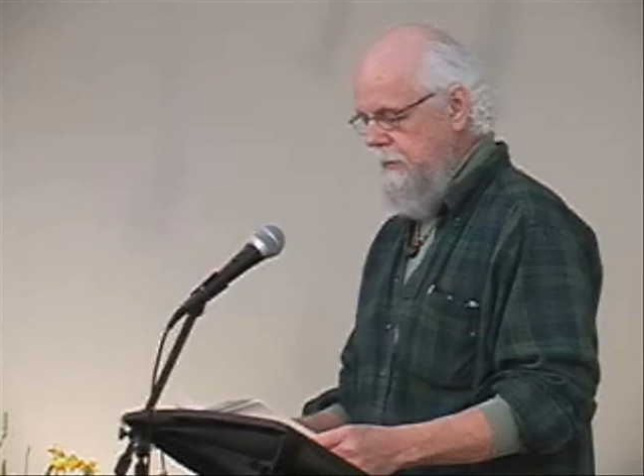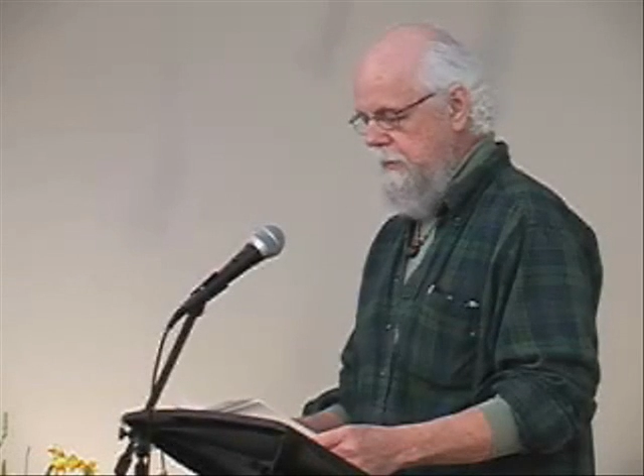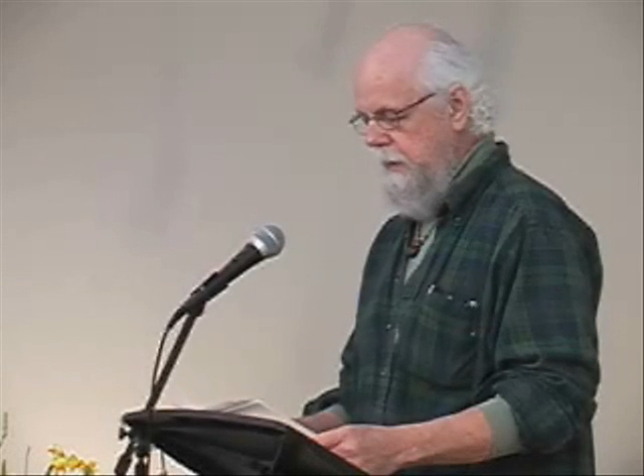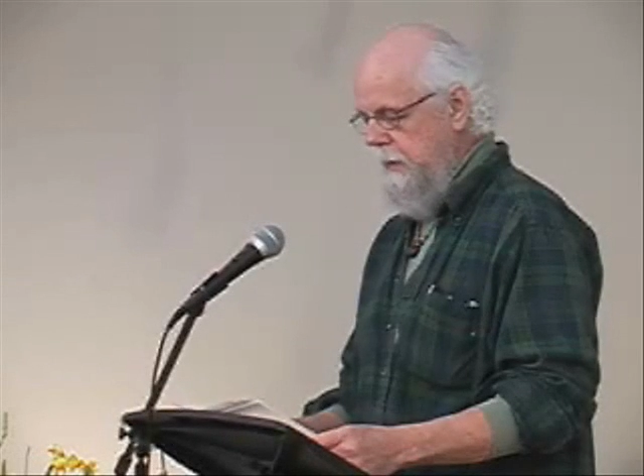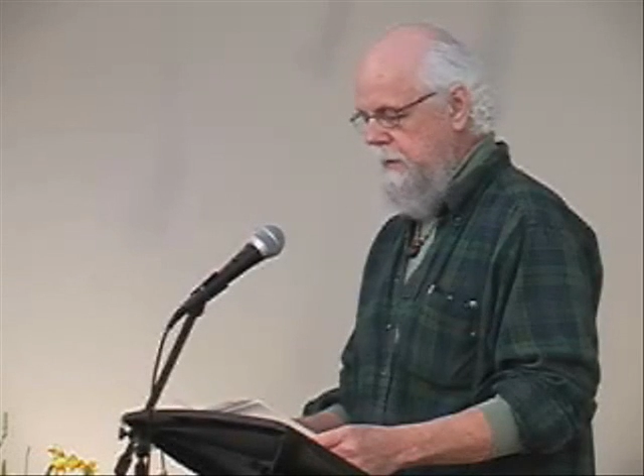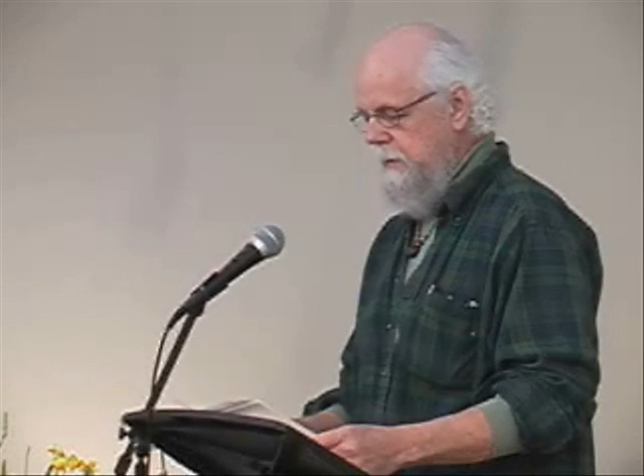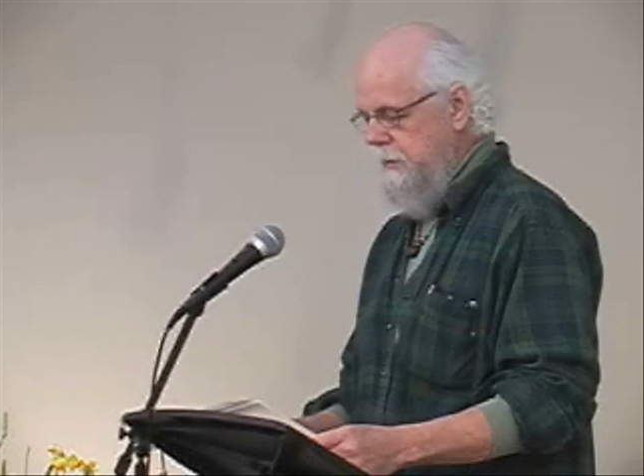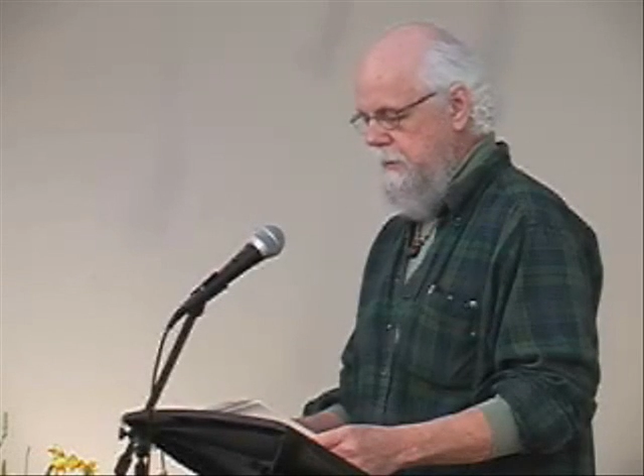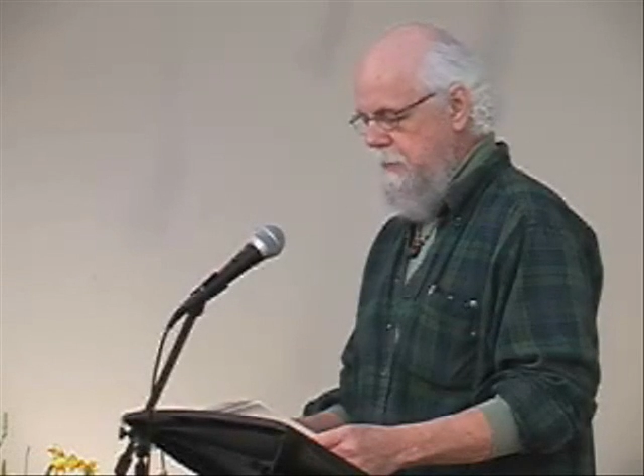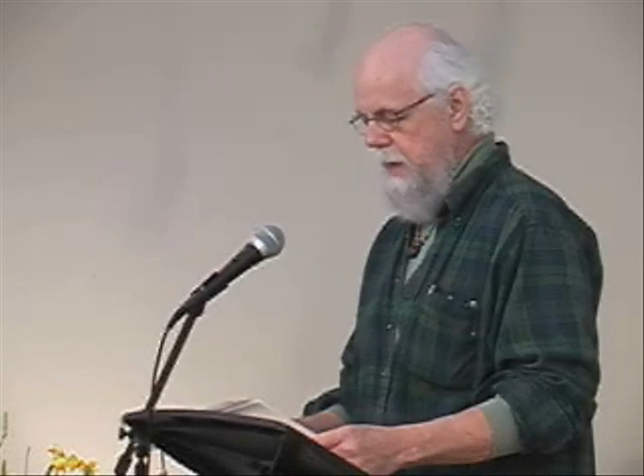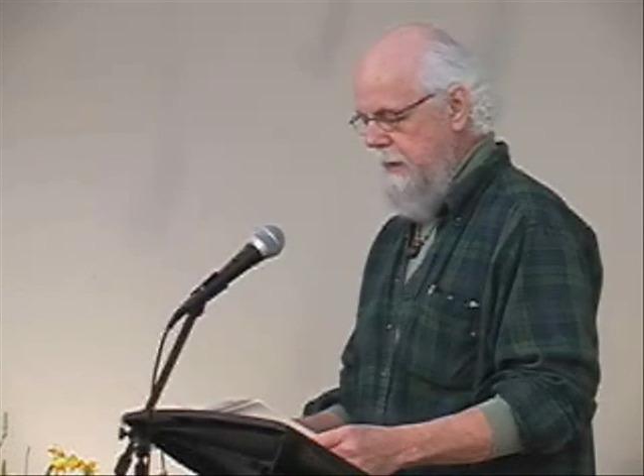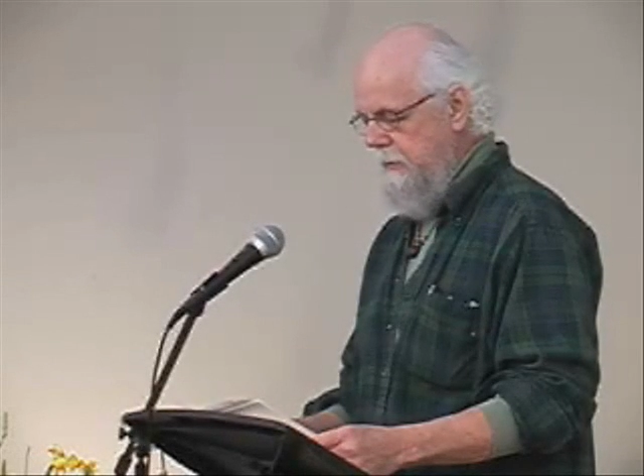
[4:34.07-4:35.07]
slinging the
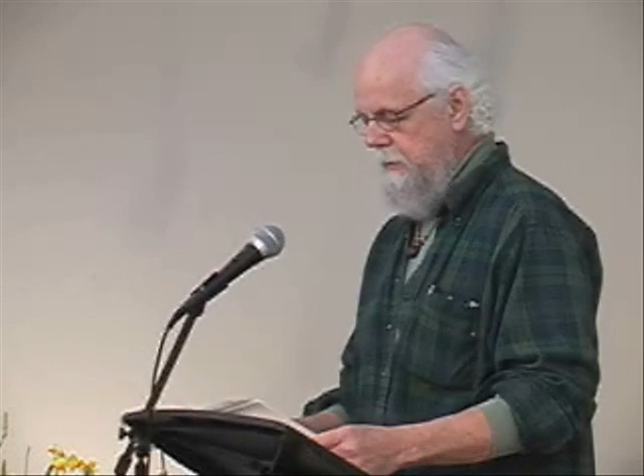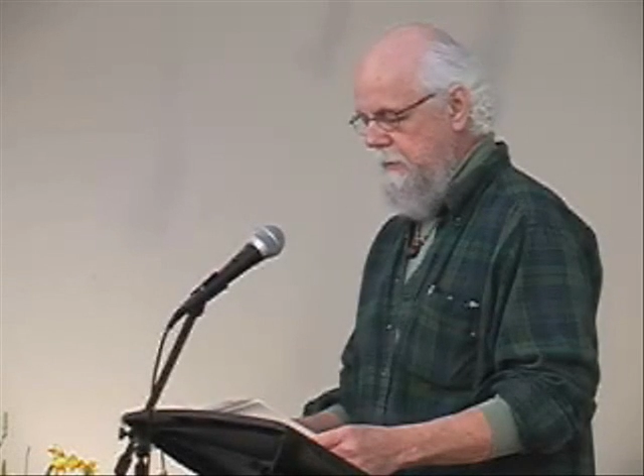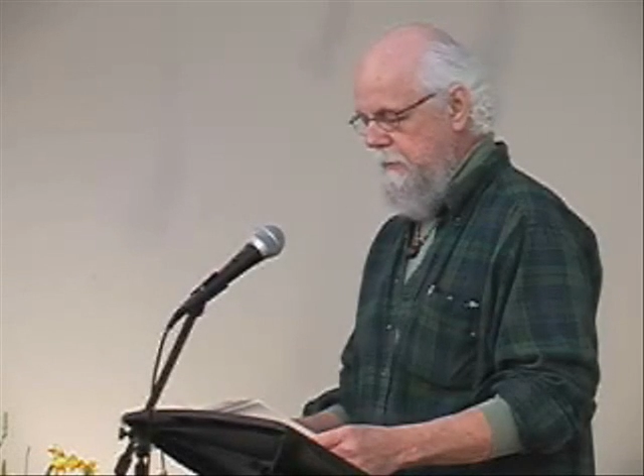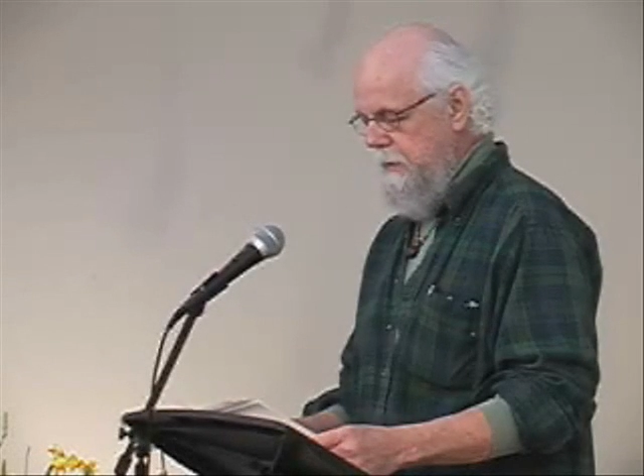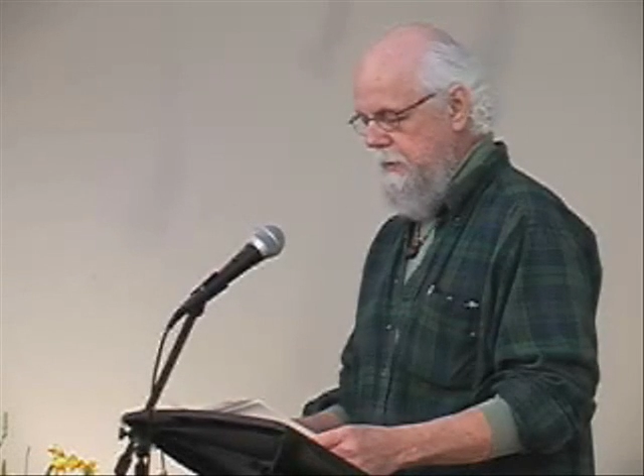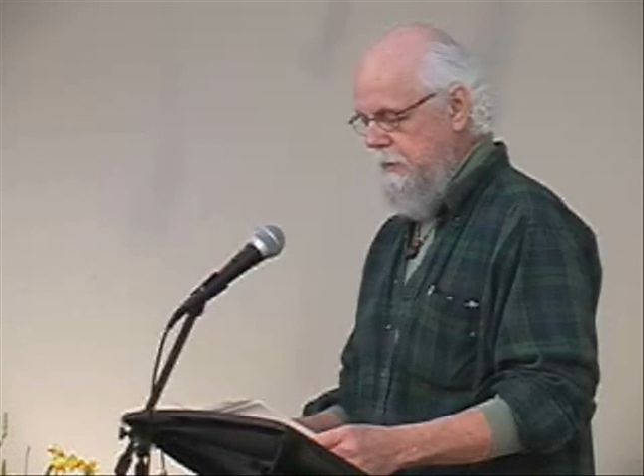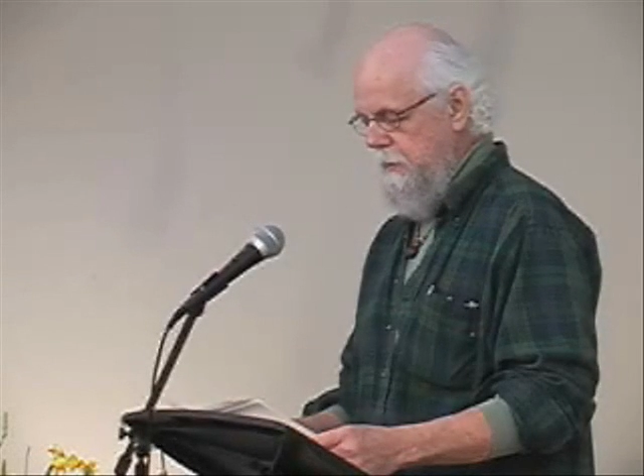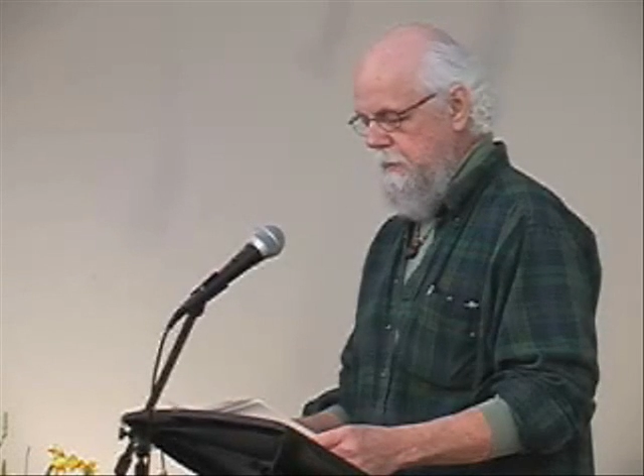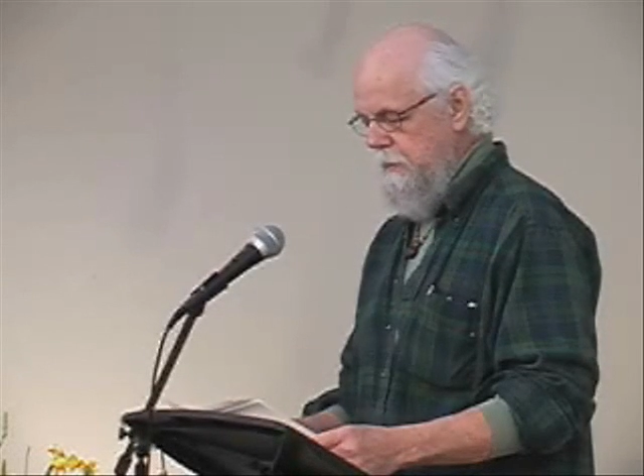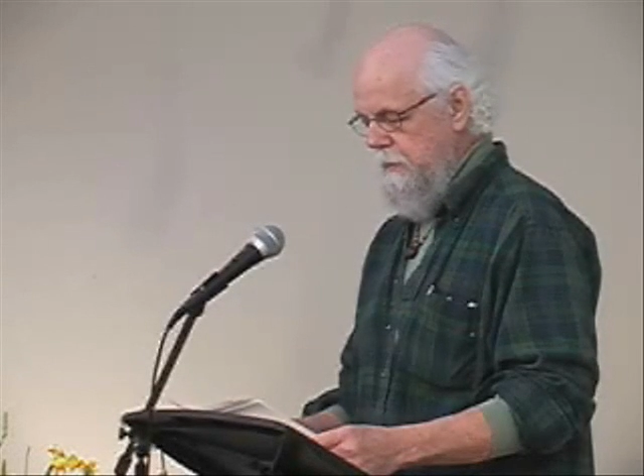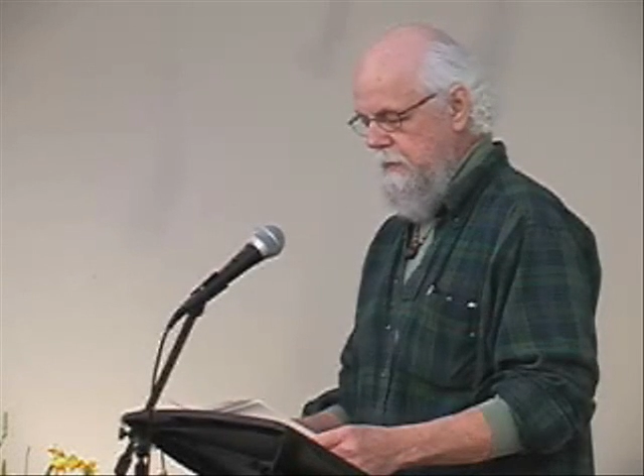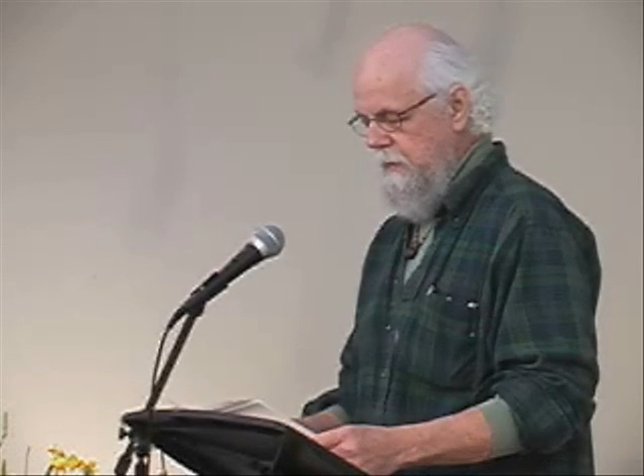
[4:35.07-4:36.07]
two bags over his
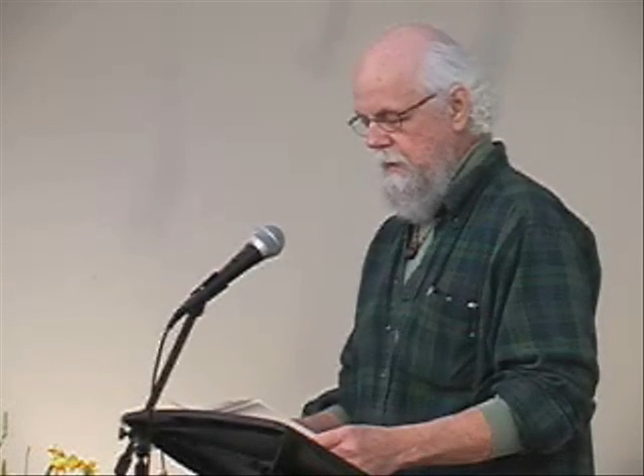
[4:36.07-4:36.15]
shoulder.